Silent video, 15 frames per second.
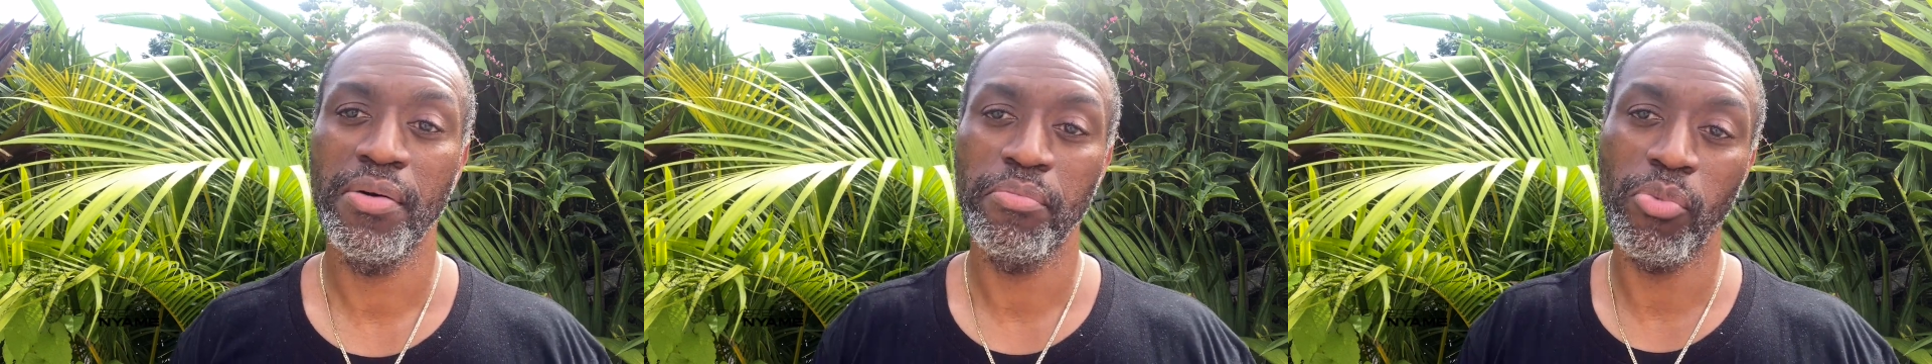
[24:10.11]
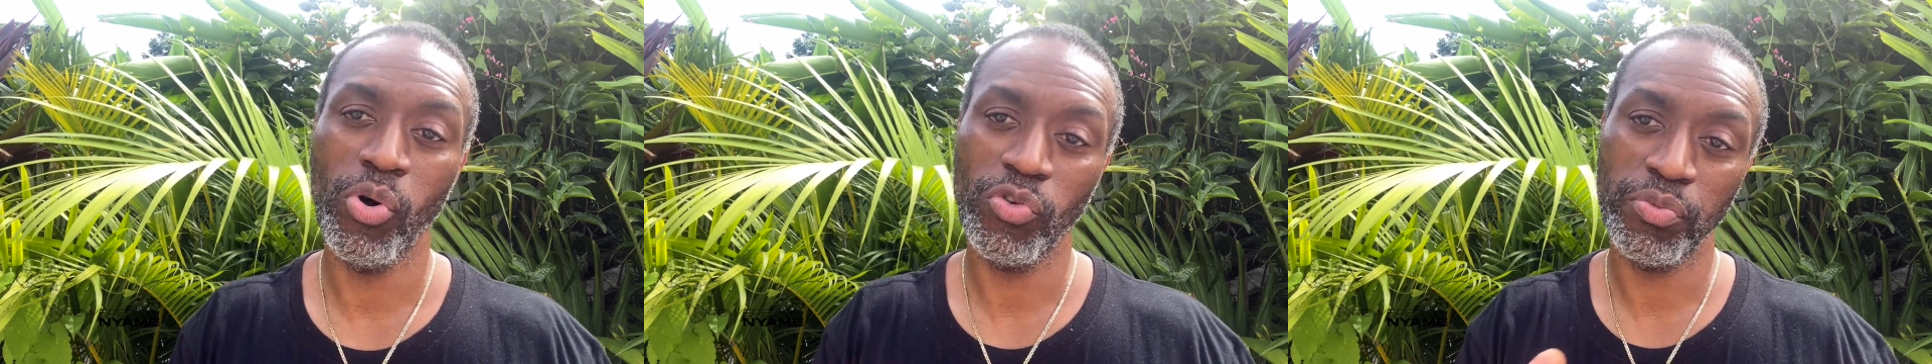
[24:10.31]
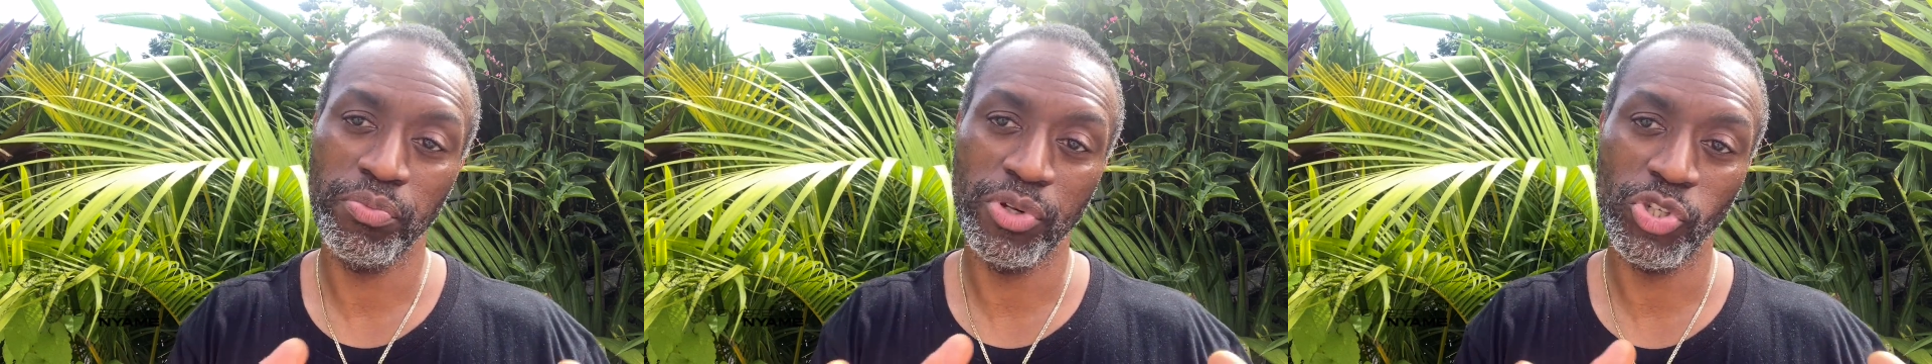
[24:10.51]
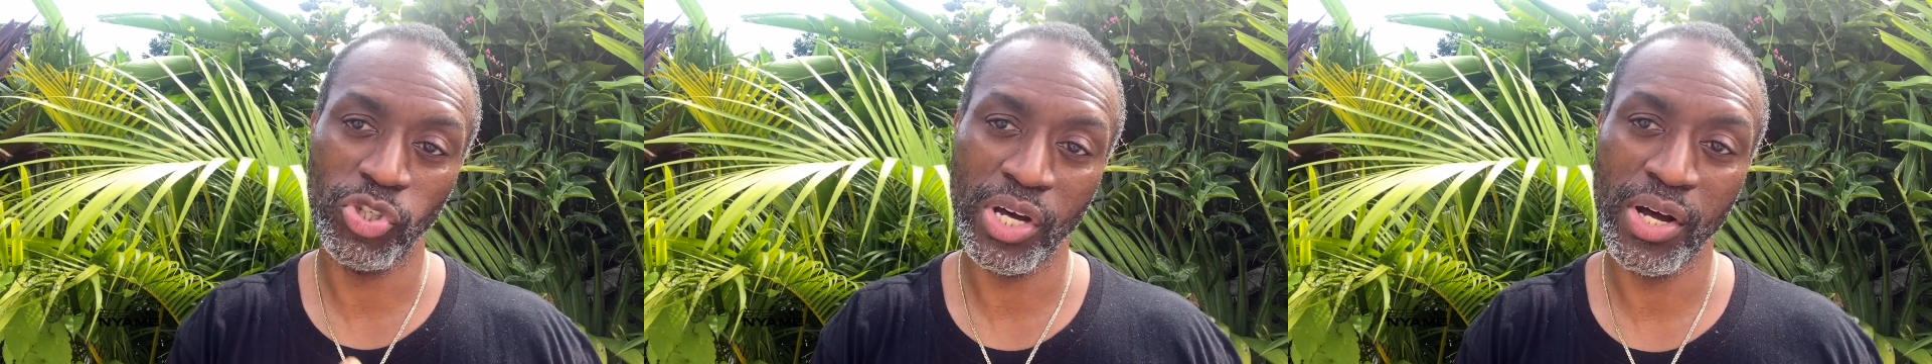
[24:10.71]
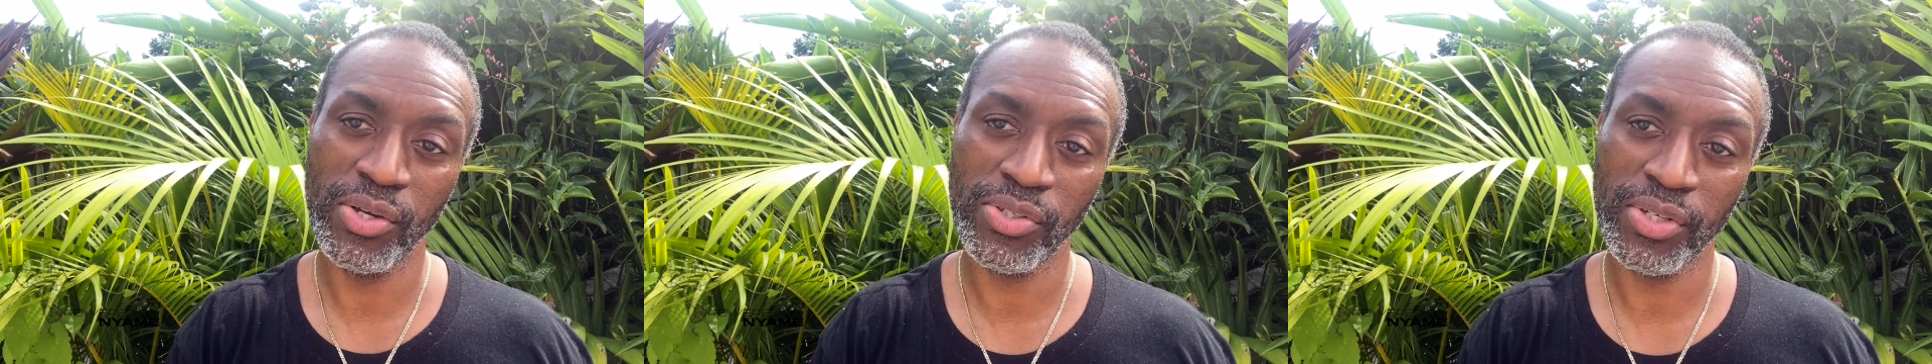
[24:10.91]
both from the
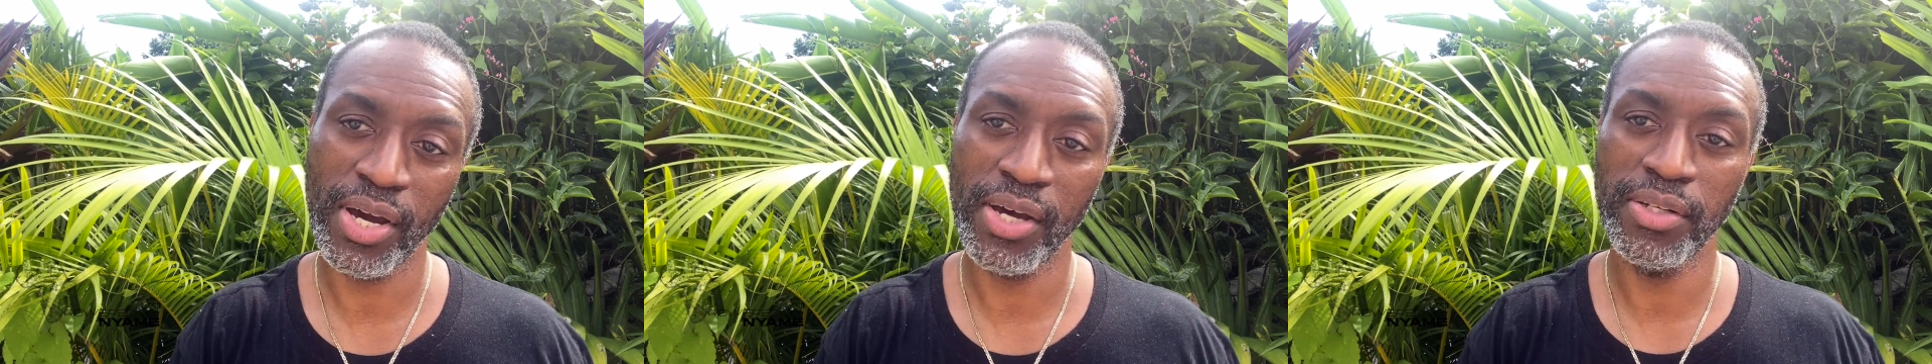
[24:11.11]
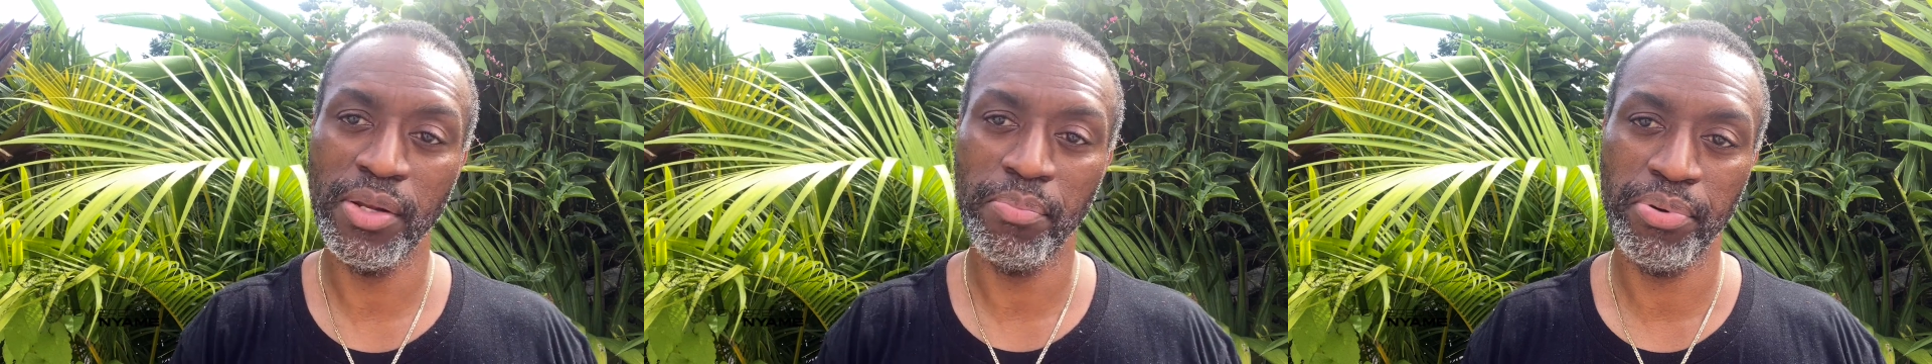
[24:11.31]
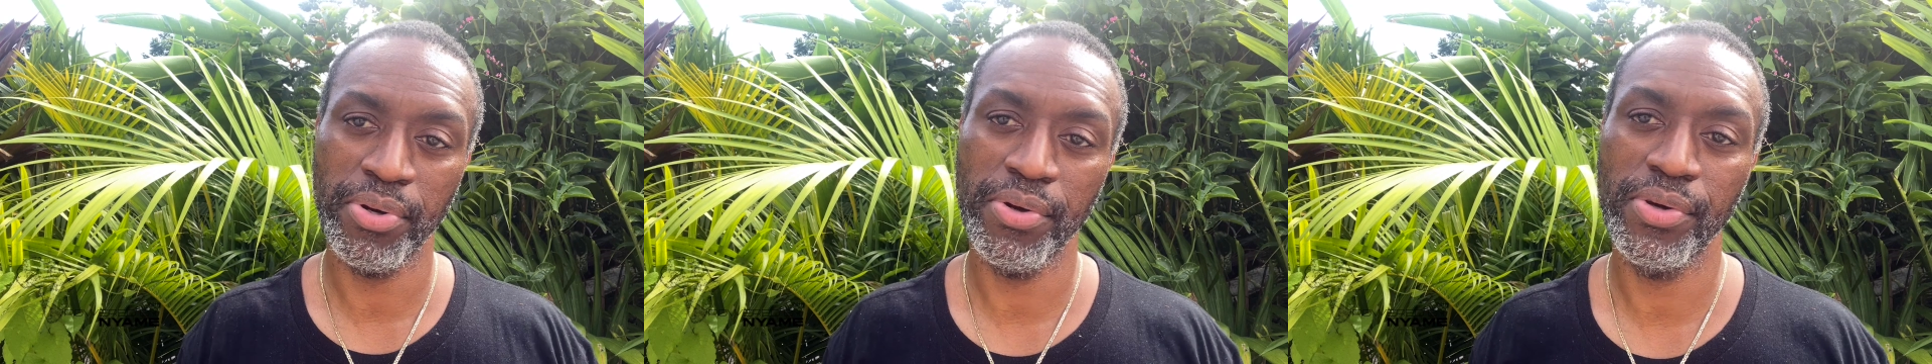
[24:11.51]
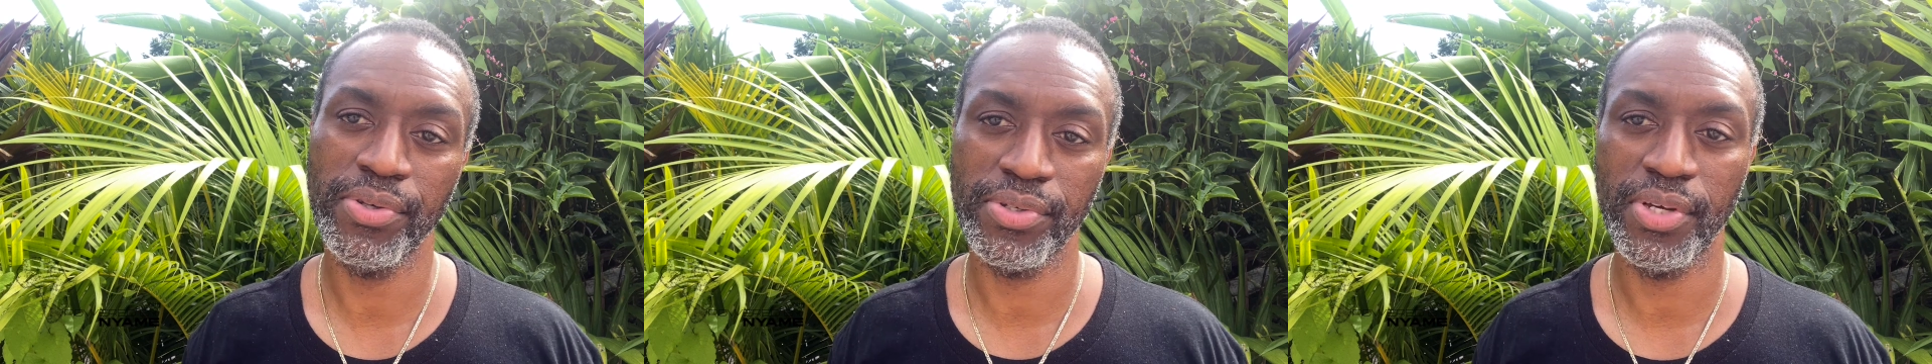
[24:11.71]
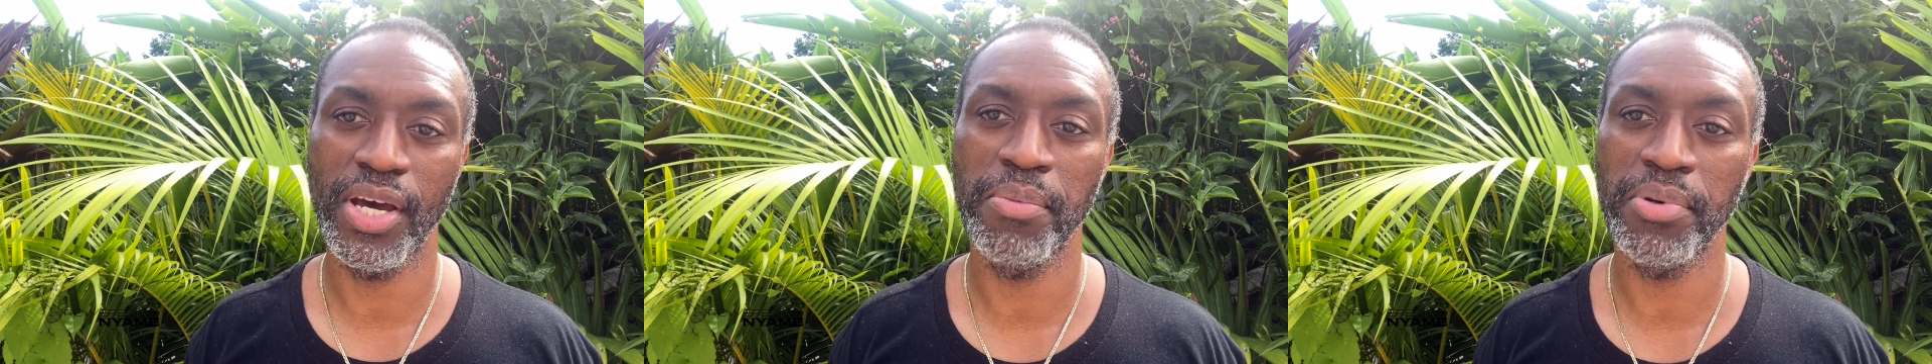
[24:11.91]
child side and the parent side,